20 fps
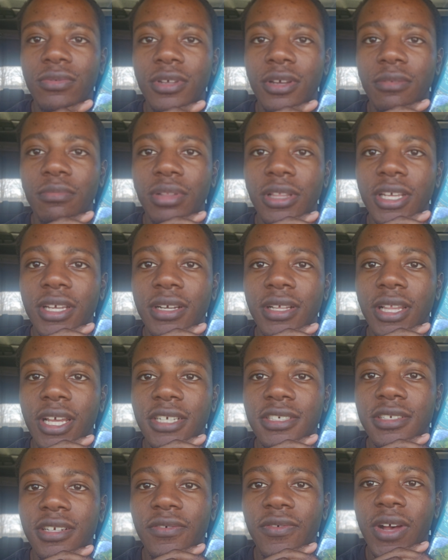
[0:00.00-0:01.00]
Complete
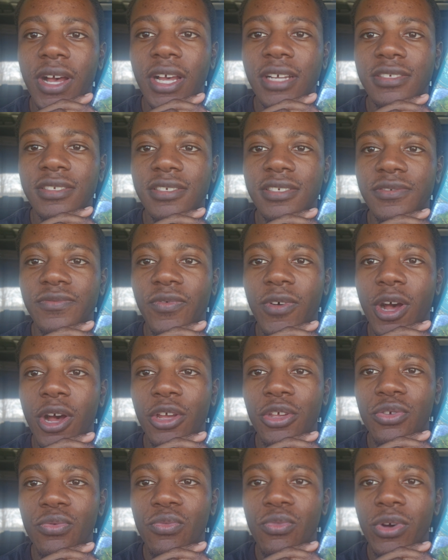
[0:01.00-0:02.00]
collection of Oz. This is
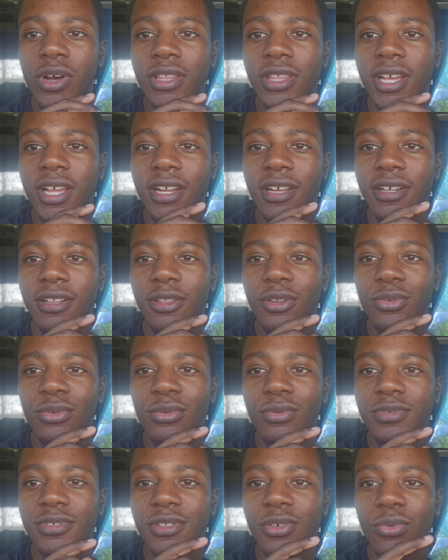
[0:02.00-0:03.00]
volume 1 that
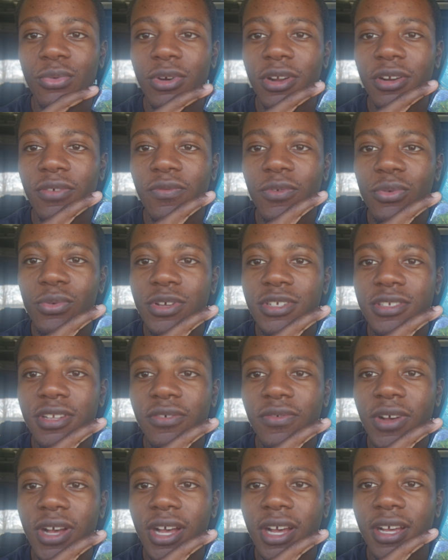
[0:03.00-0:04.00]
includes The Wonderful Wizard
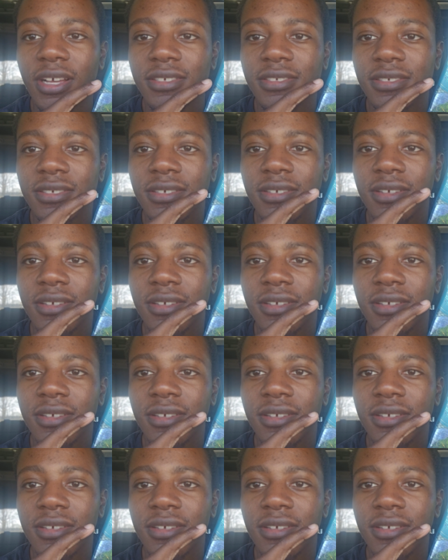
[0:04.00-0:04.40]
of Oz,